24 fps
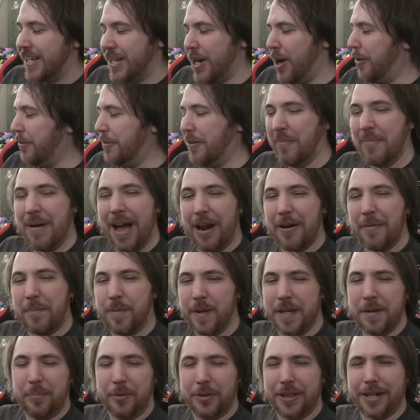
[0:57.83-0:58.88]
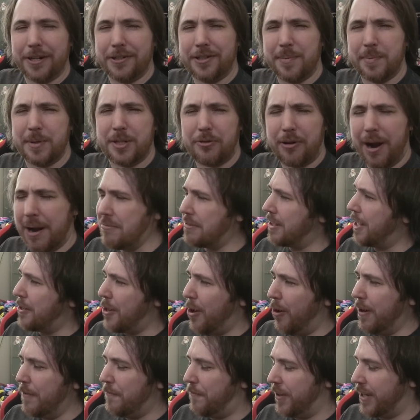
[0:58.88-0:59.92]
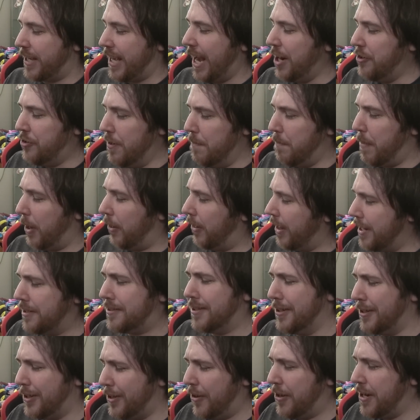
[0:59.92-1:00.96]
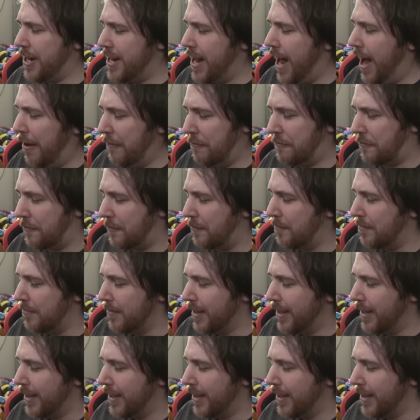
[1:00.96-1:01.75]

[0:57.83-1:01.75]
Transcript: You know the amount of people that are subscribed to the notification bell isn't good enough!